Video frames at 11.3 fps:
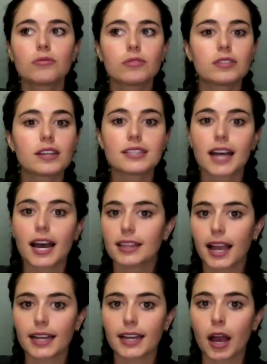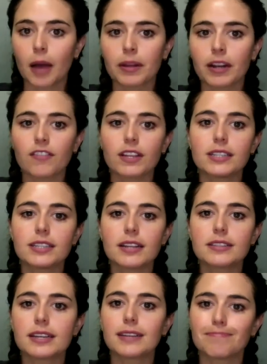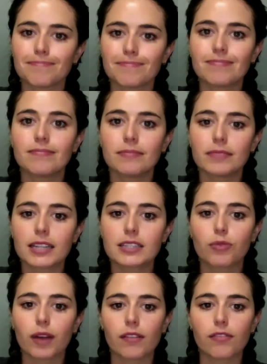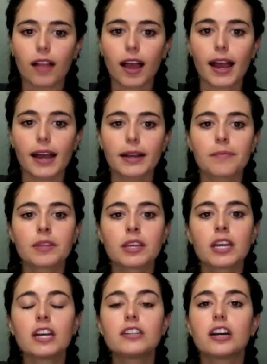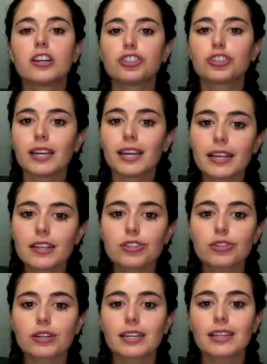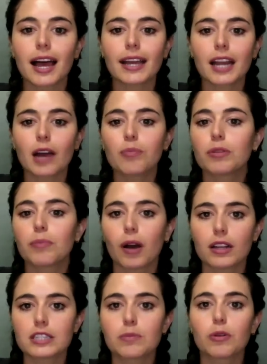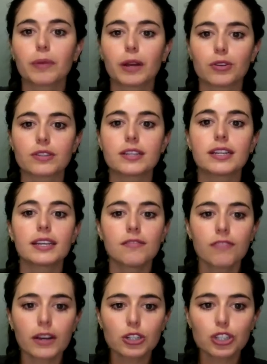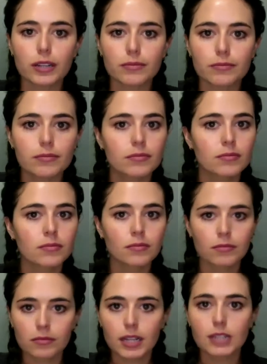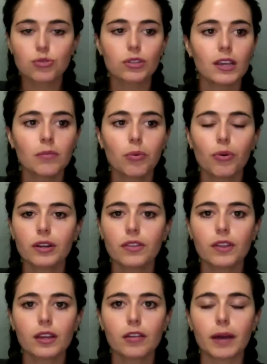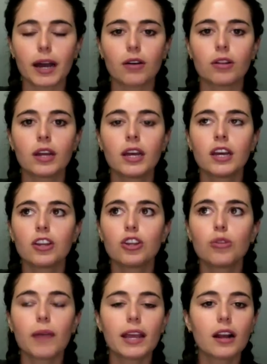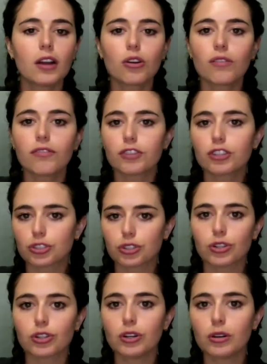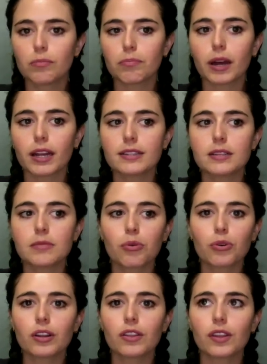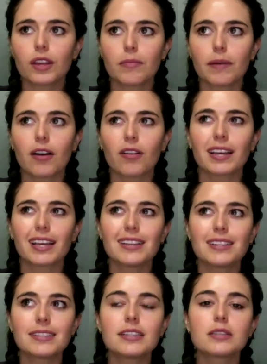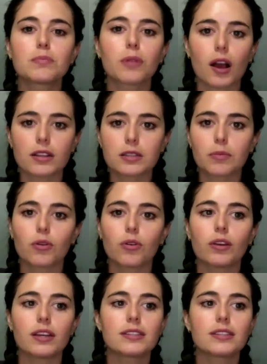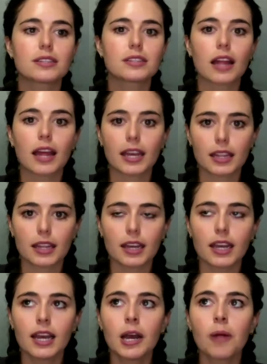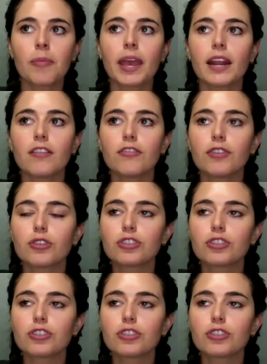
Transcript: does that line up? And if it doesn't, that's a red flag. Does your history line up with possible parasitic infection? That's really important to think about. You may not know for sure, but it's important to think about, like, is this plausible? Is this likely? And if you're